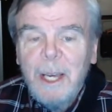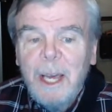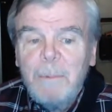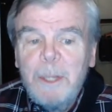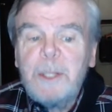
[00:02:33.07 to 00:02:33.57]

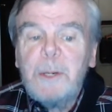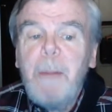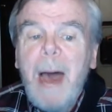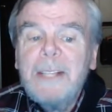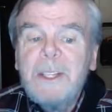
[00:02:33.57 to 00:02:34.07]
Mr.
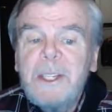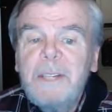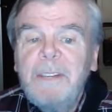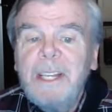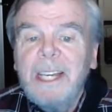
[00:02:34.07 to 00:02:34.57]

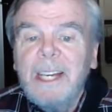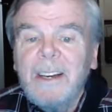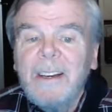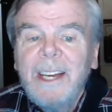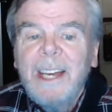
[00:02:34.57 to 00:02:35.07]
Positivity
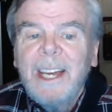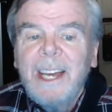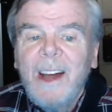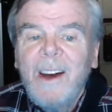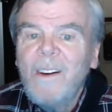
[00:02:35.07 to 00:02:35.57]
here.
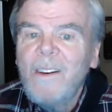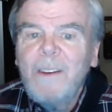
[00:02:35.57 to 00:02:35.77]
You know,